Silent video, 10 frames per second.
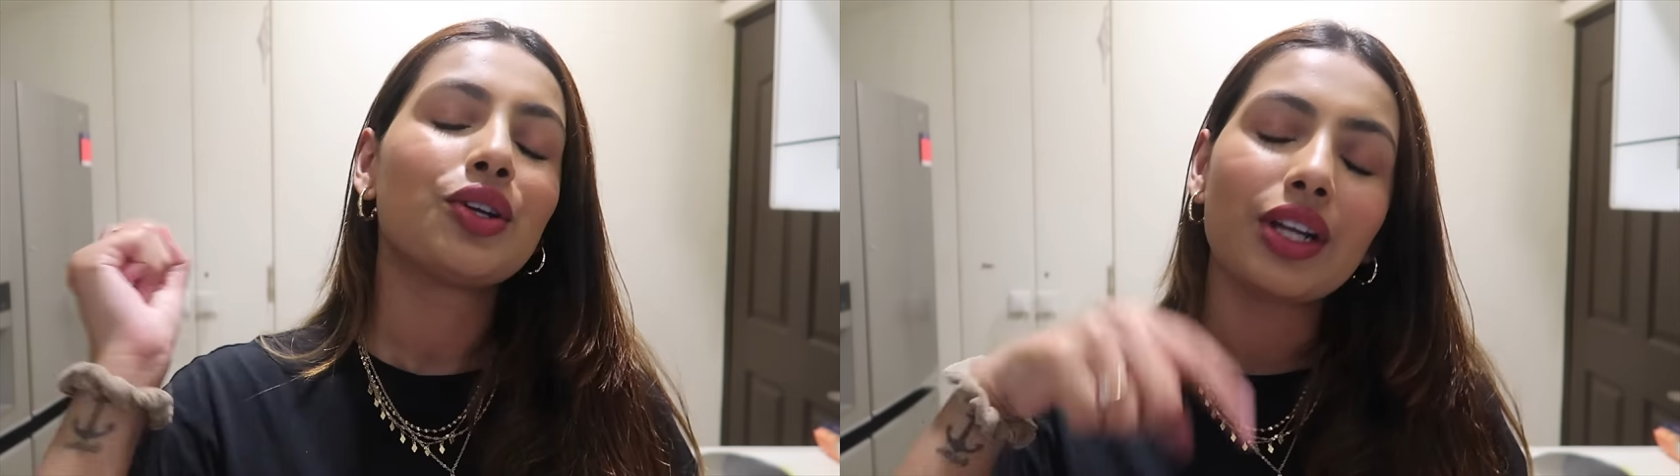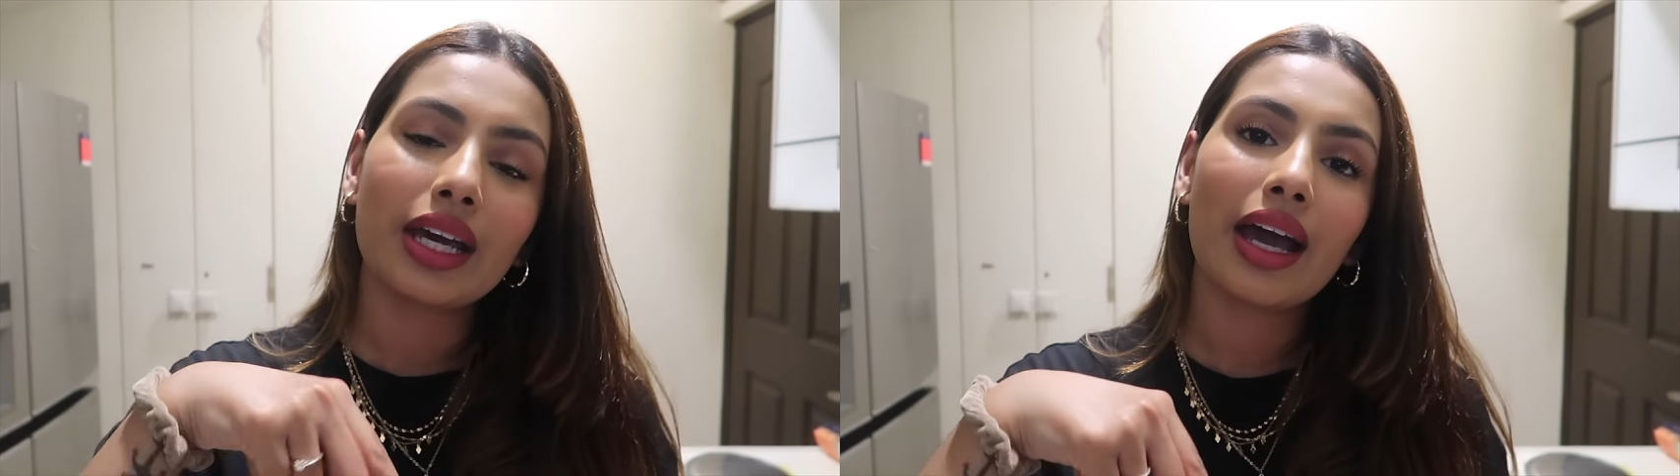
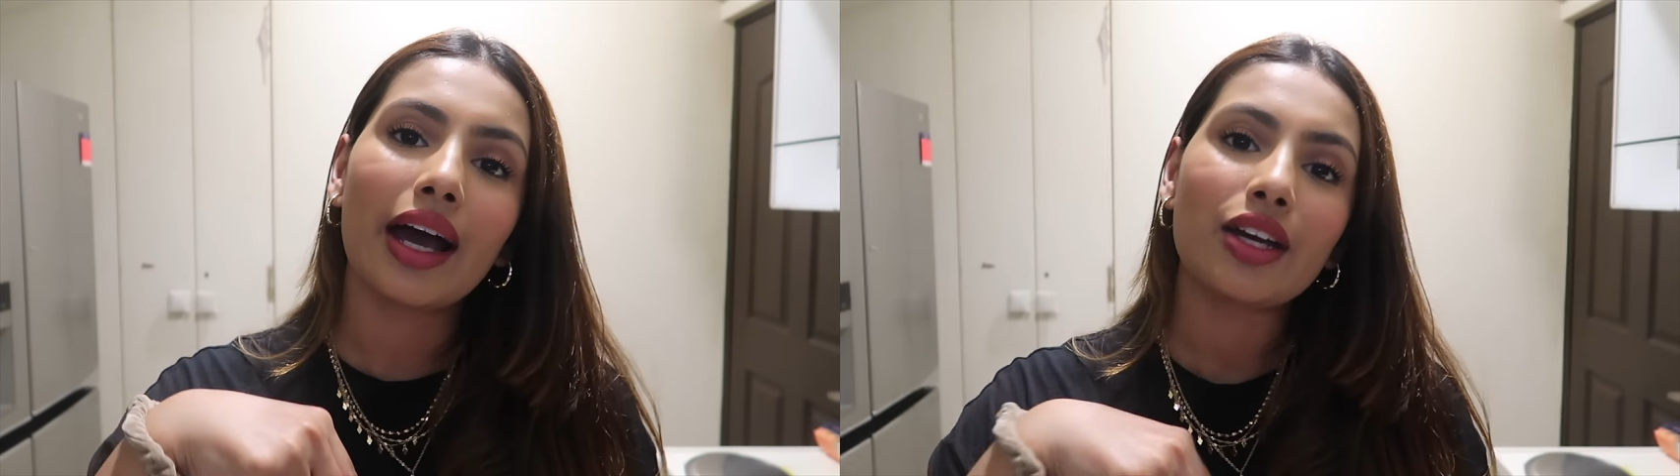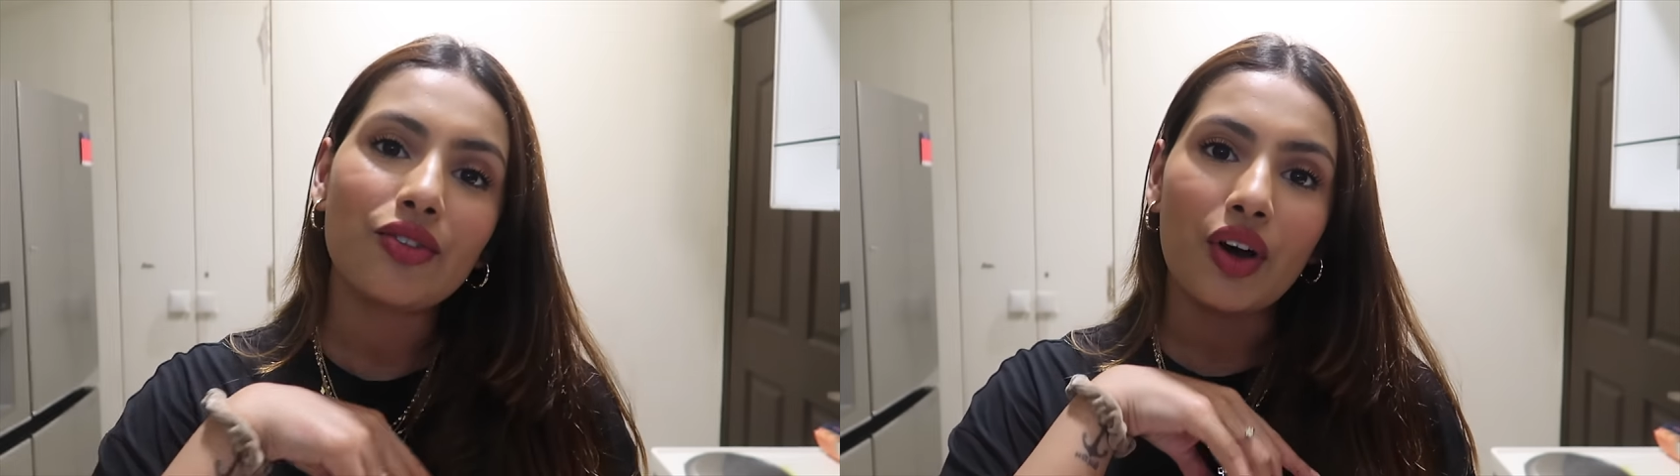Today
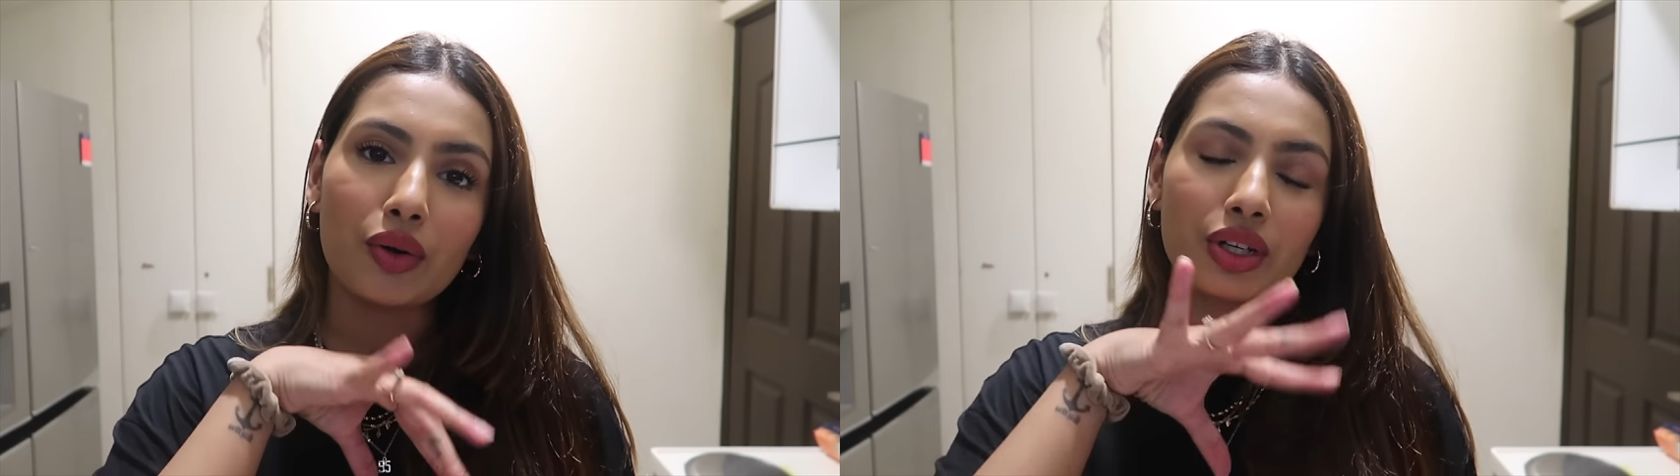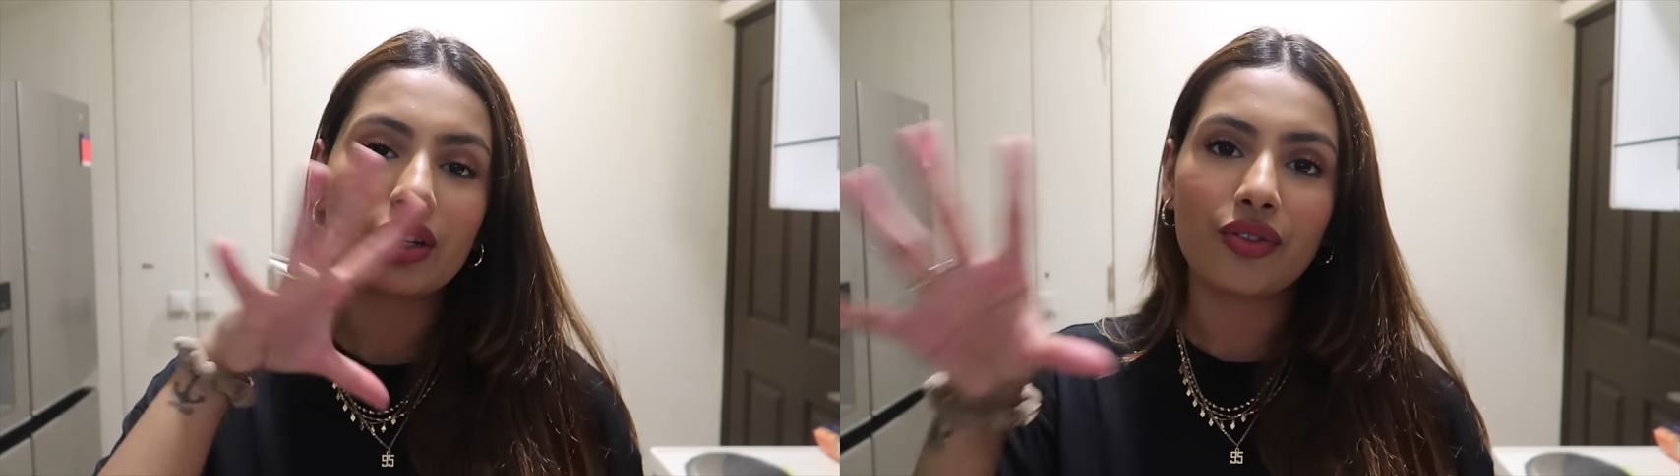I
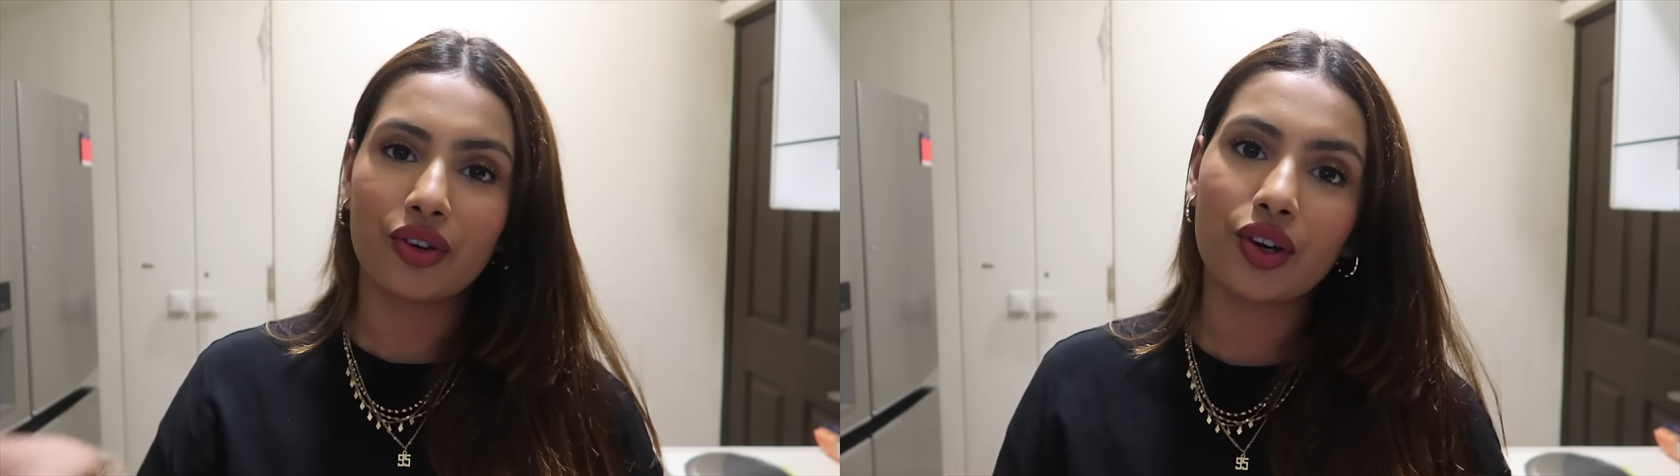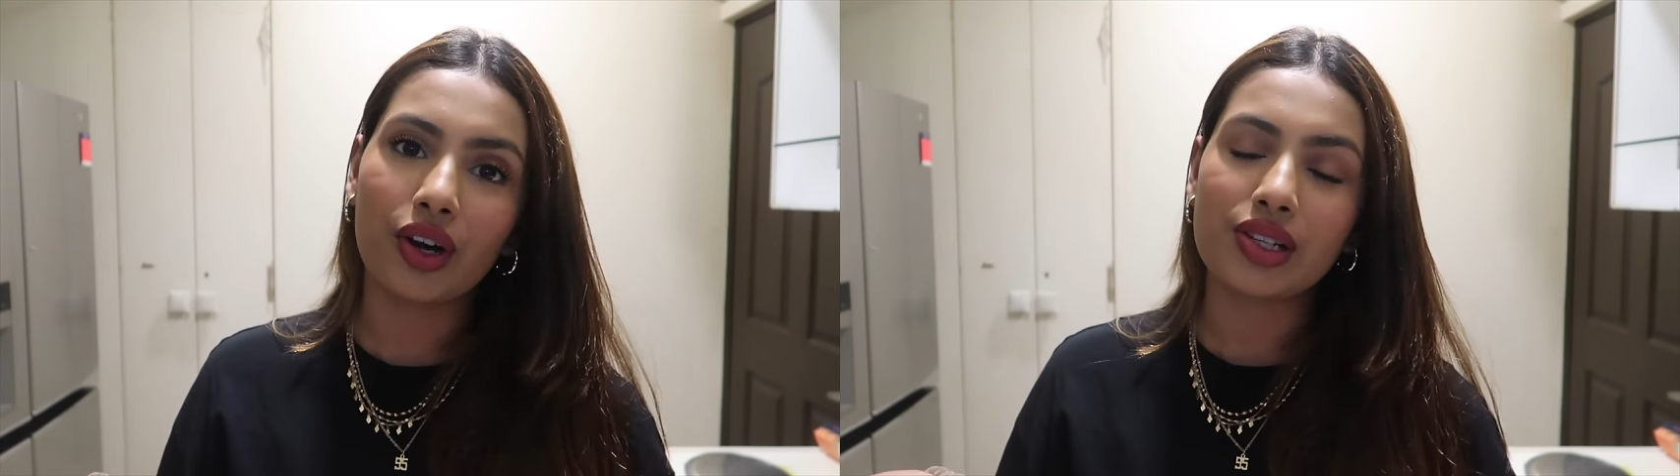found a
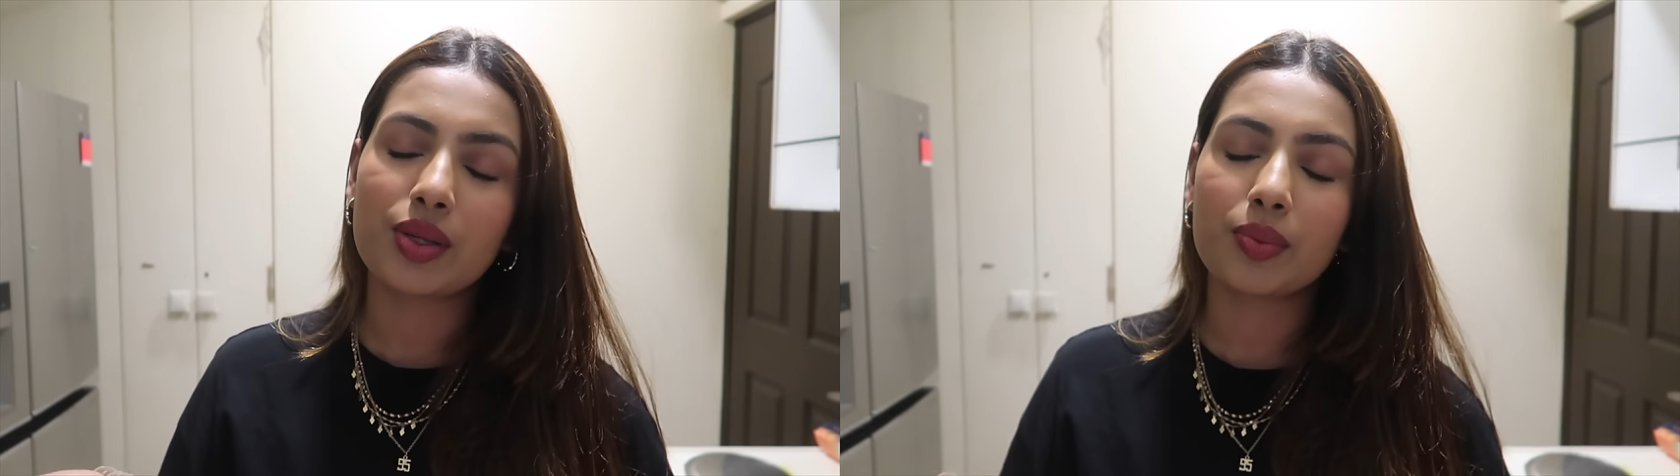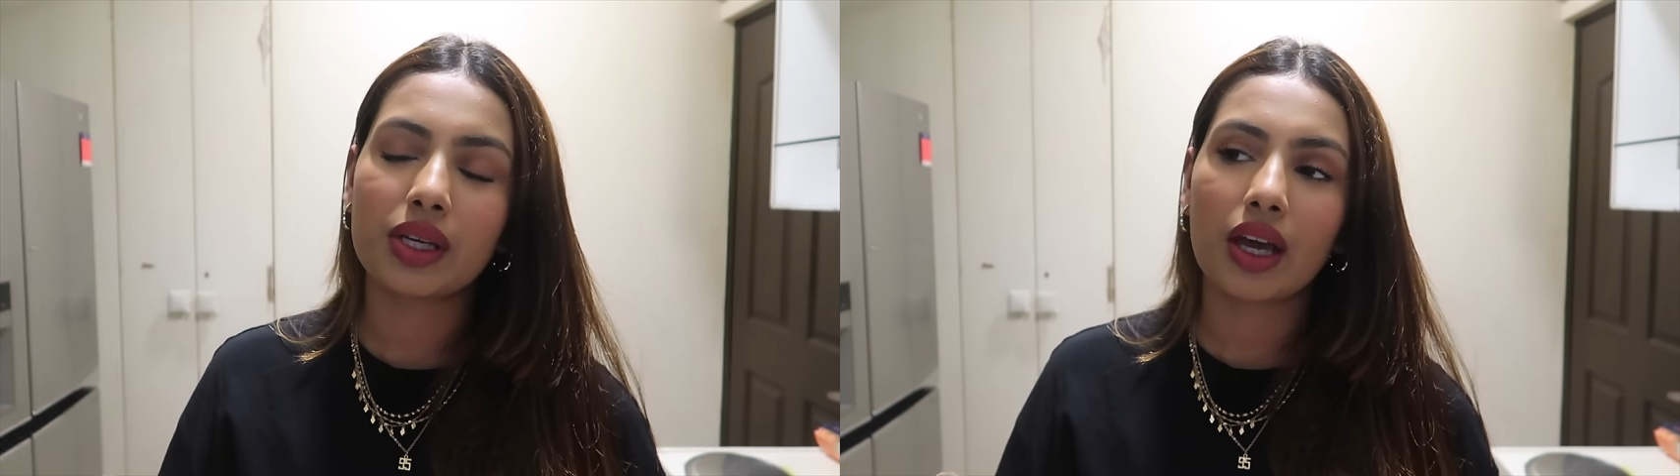different
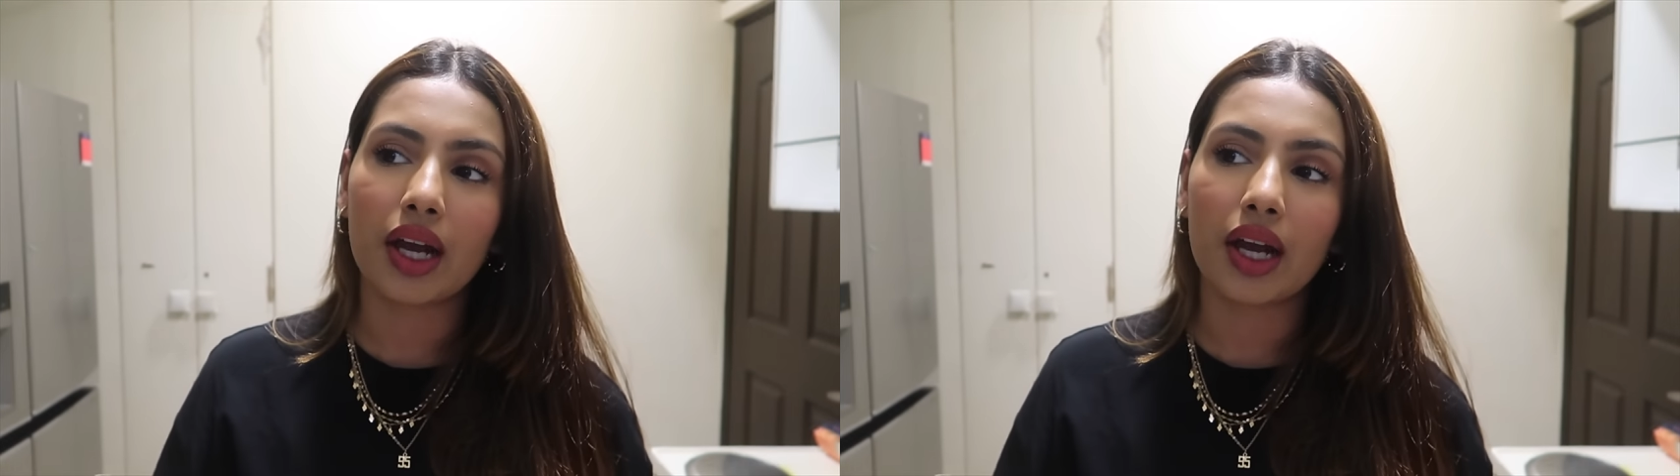recipe